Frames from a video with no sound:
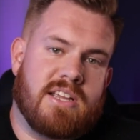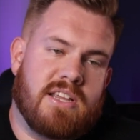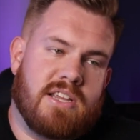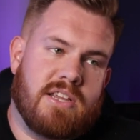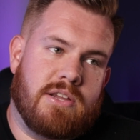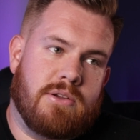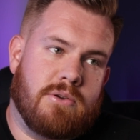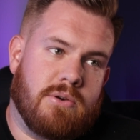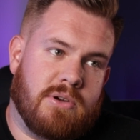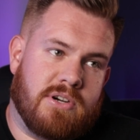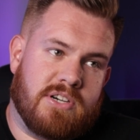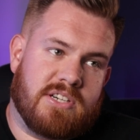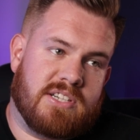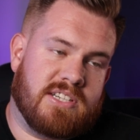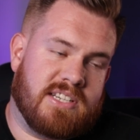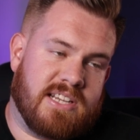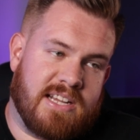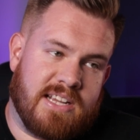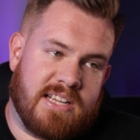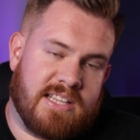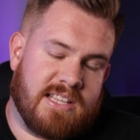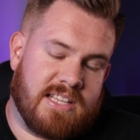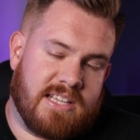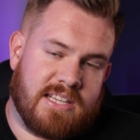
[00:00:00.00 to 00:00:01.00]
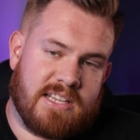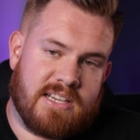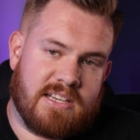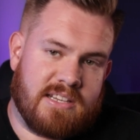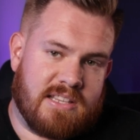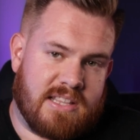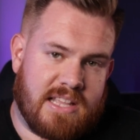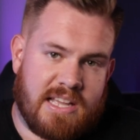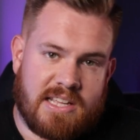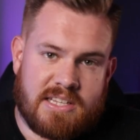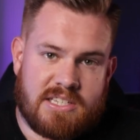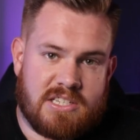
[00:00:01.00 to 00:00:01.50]
you understand
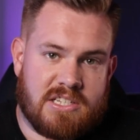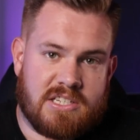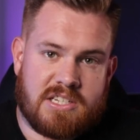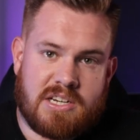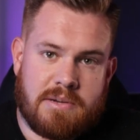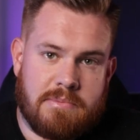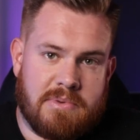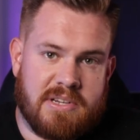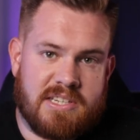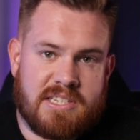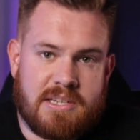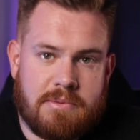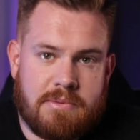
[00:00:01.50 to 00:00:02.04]
that that's just gonna be